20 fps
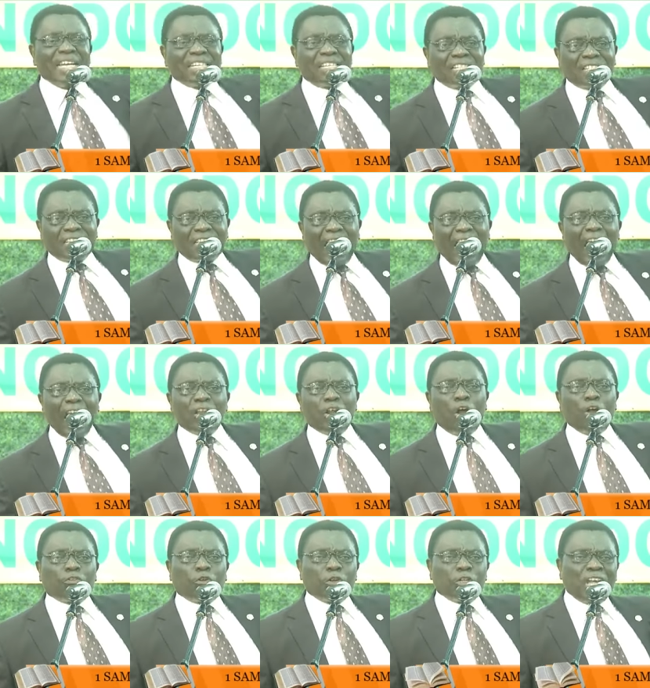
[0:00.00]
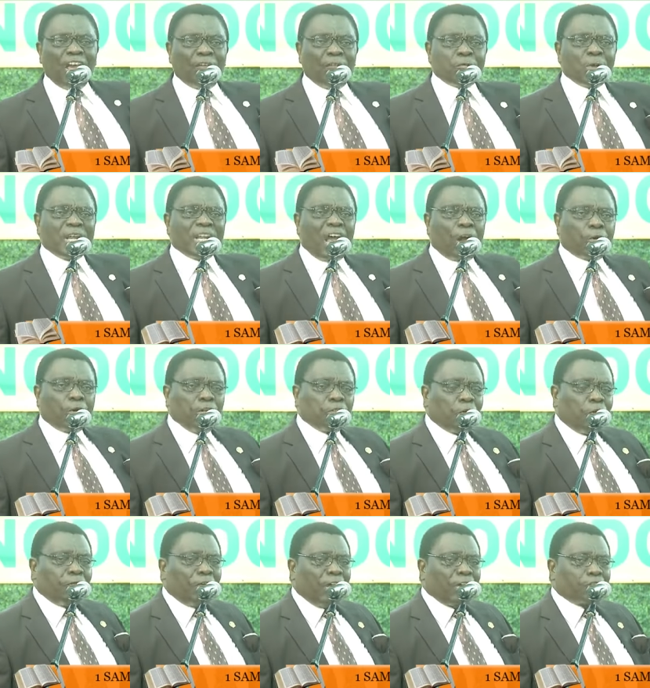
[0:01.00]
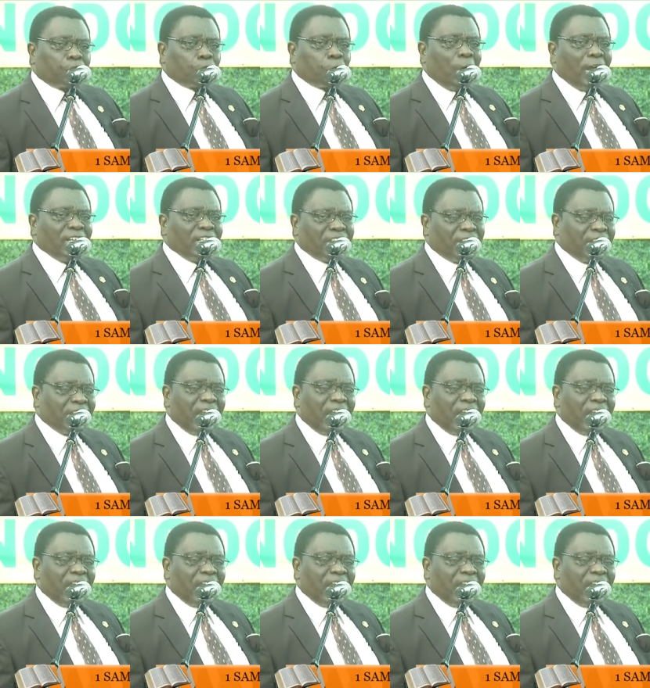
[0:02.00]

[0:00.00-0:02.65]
he said unto David, we're now going to verse 20.